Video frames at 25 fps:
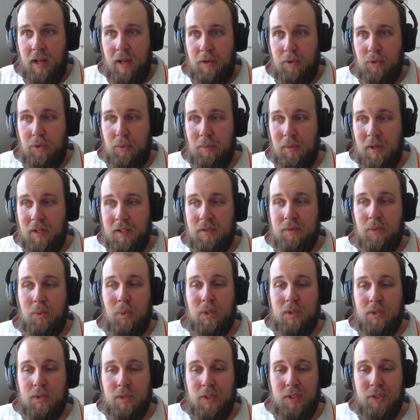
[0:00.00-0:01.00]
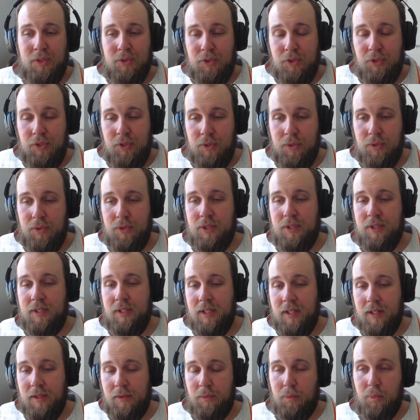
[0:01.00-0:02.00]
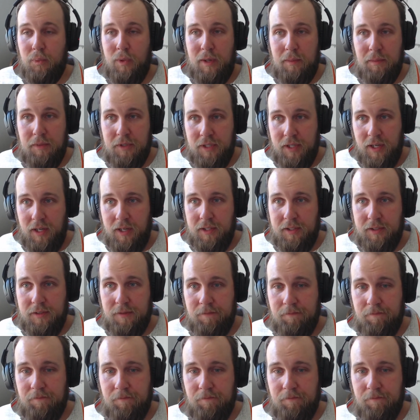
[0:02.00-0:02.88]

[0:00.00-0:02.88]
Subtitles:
you might want to use their website.